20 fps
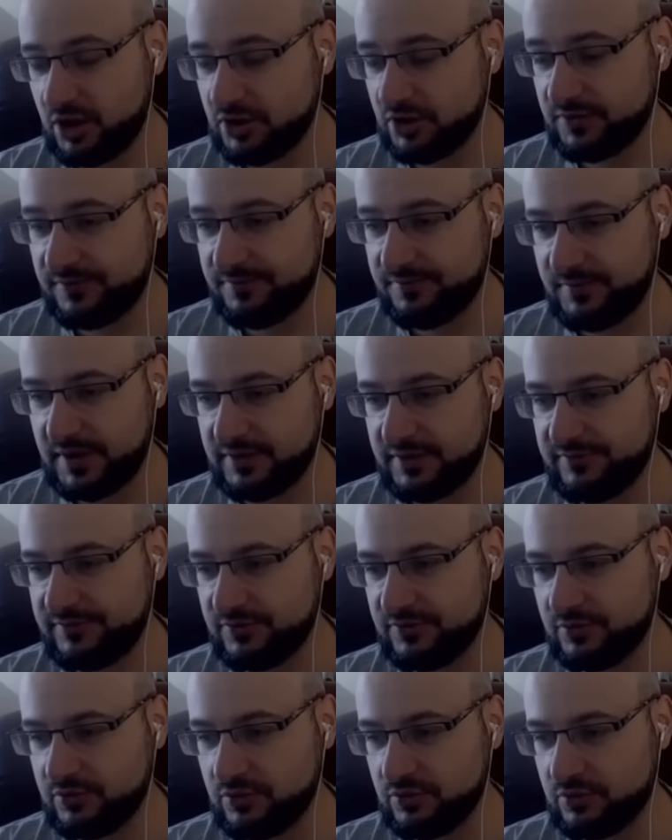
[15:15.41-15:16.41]
of
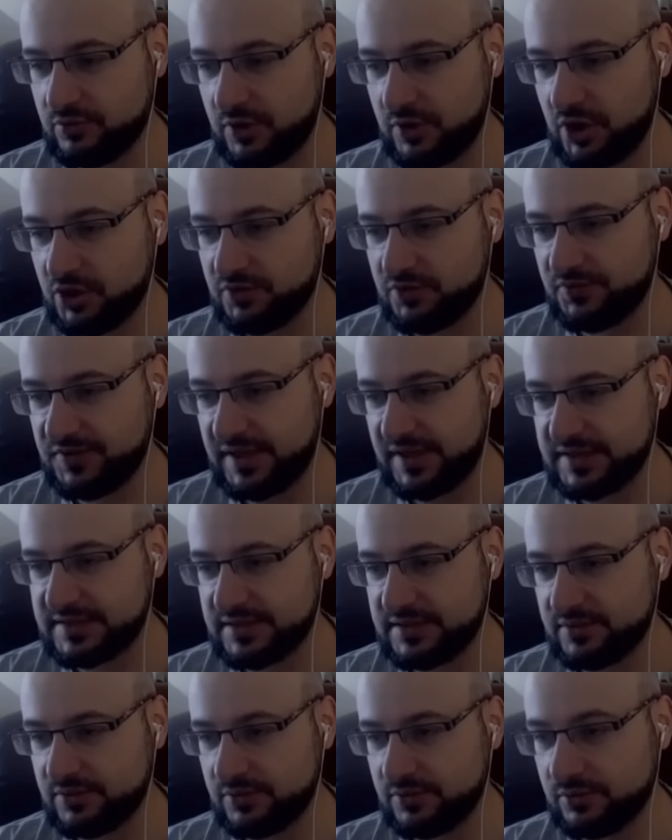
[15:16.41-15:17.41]
math to do, a lot of
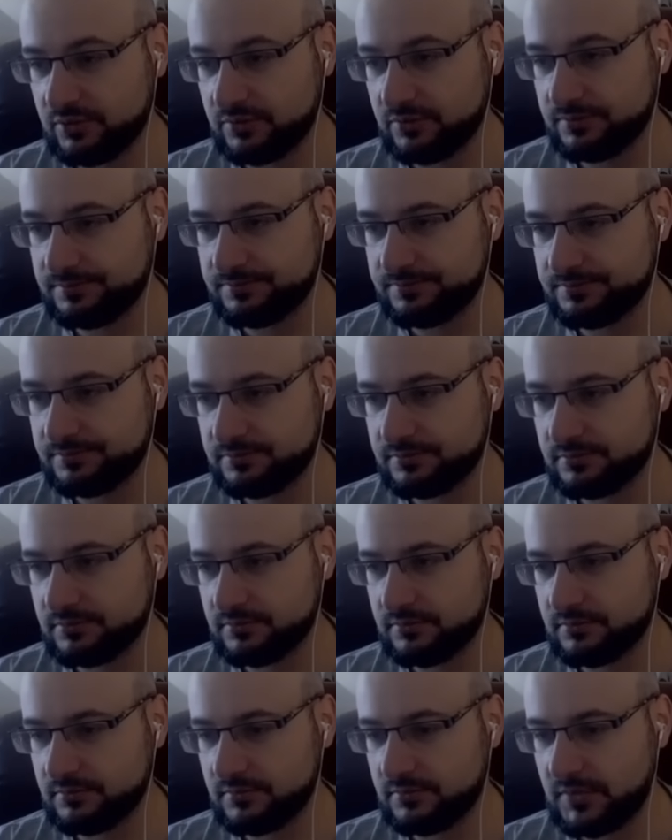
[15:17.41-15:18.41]
testing to do.
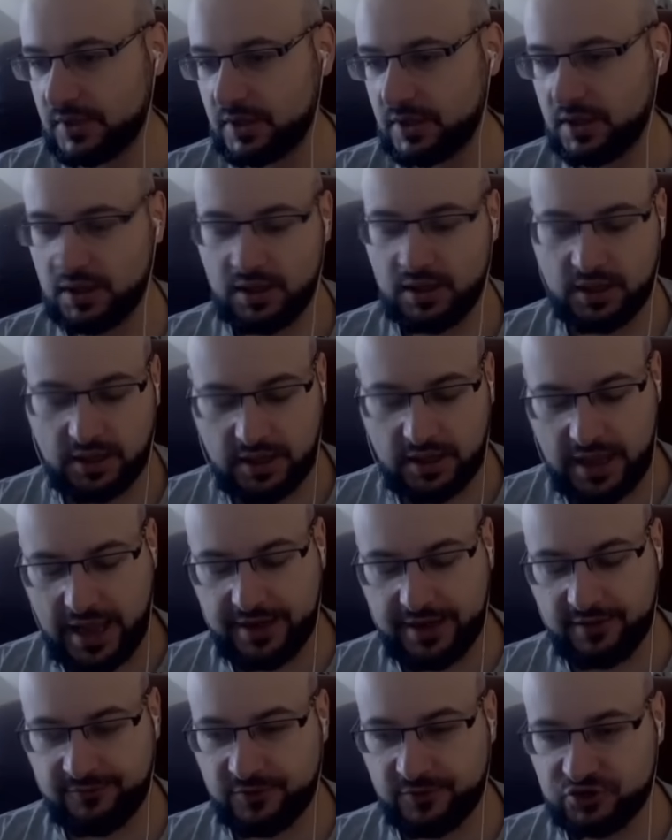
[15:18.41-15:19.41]

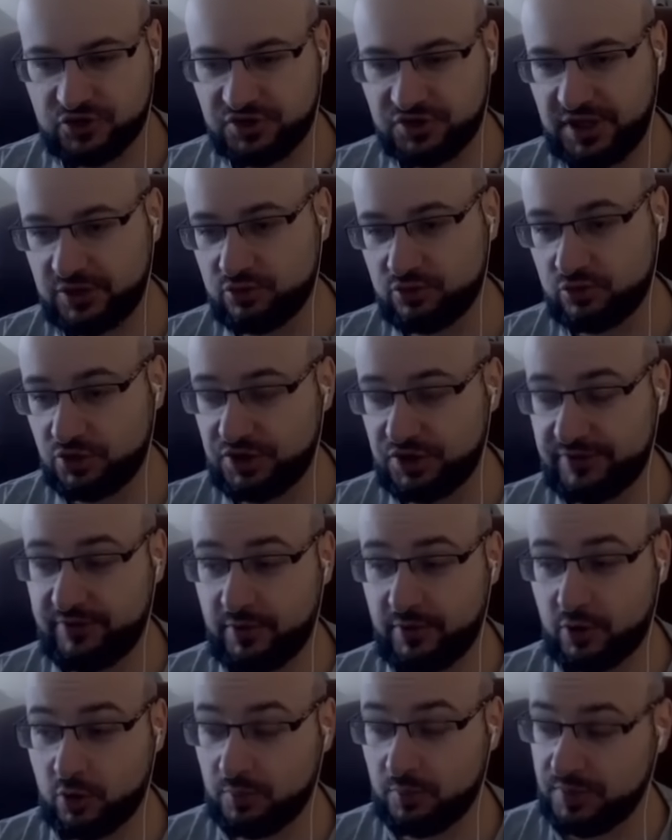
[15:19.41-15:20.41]
And unfortunately I do not have
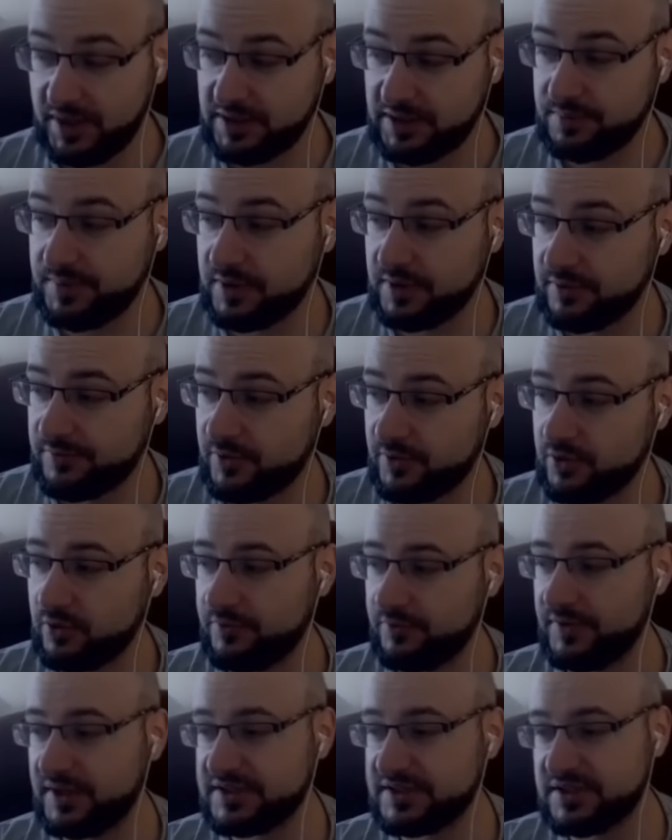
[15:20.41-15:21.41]
a complete build for you
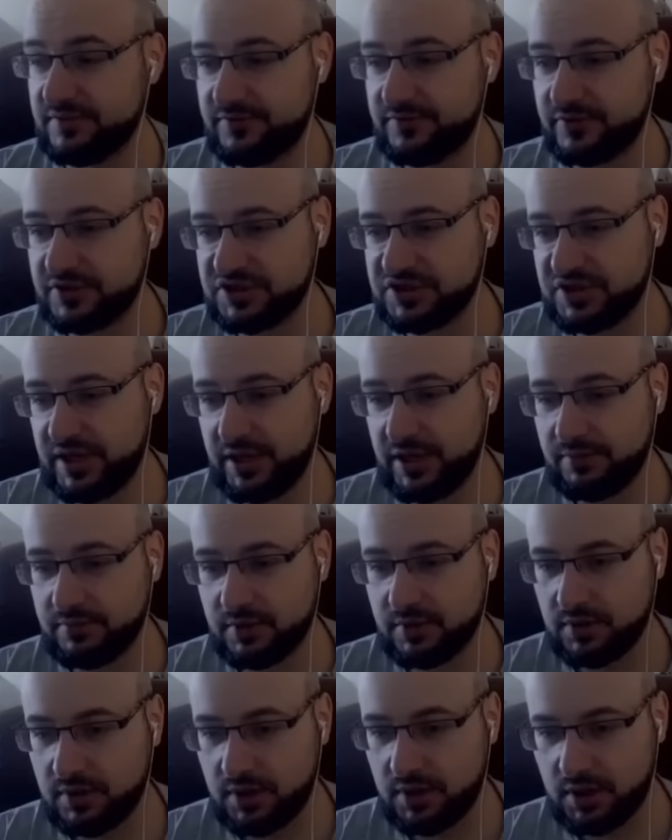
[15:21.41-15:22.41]
if it's the first
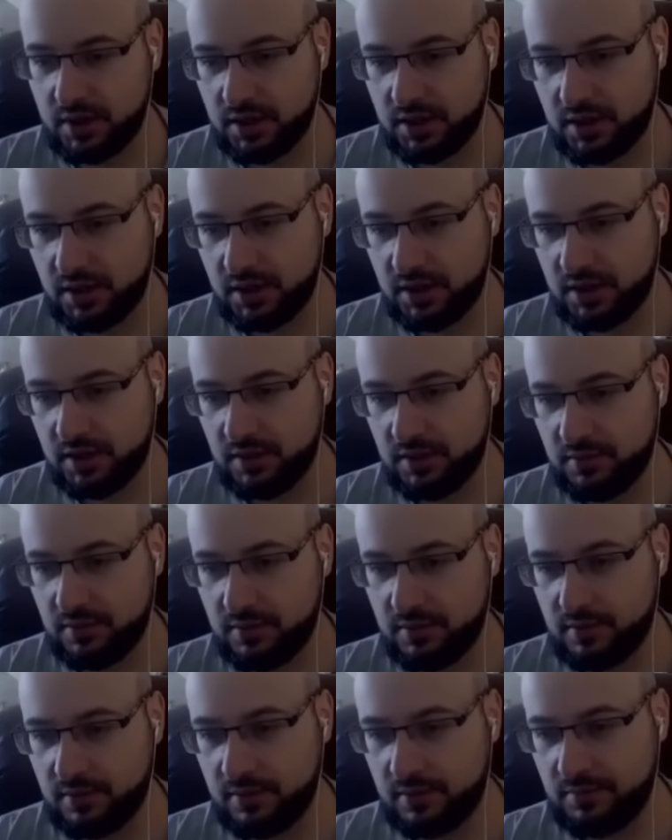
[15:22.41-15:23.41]
time.
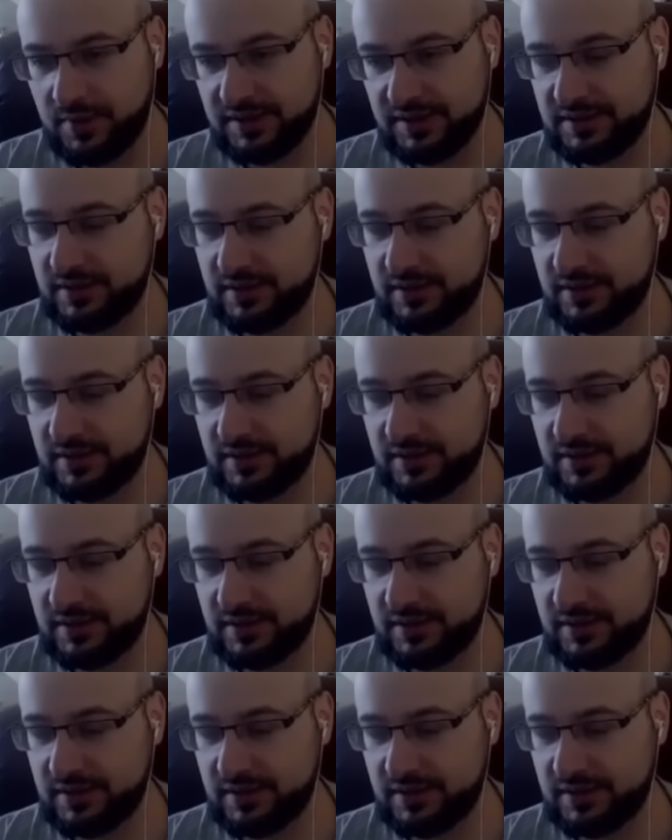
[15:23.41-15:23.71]
But